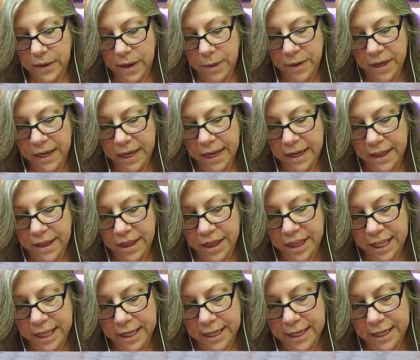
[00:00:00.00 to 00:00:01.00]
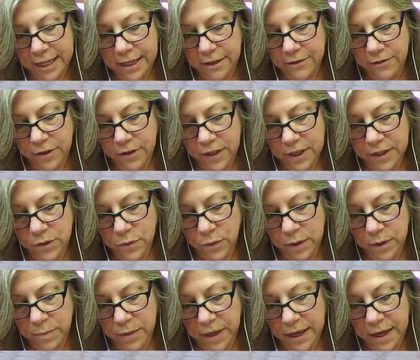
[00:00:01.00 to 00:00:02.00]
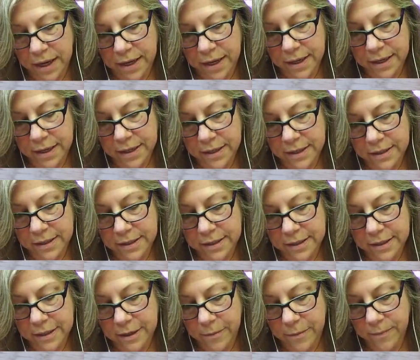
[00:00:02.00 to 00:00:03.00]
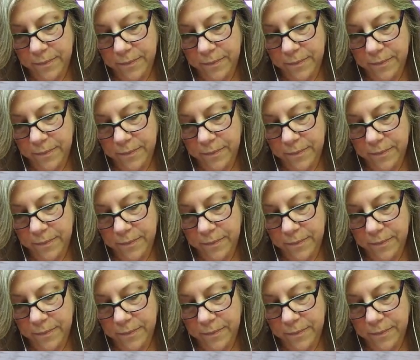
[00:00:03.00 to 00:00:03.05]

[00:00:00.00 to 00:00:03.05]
I'm going to get a thin needle for this one because